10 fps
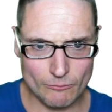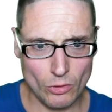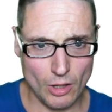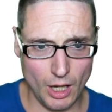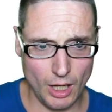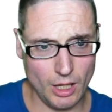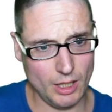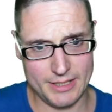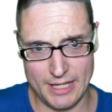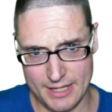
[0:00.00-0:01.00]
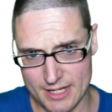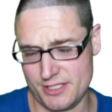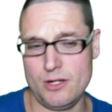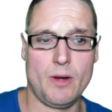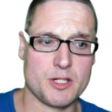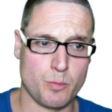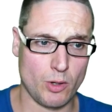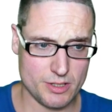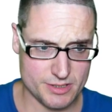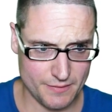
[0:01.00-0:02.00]
uh, again, SEO expert,
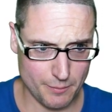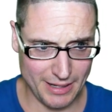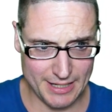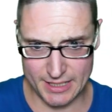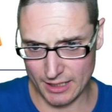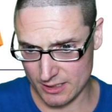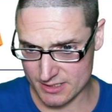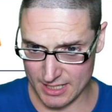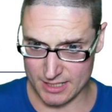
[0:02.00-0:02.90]
it's in the body content.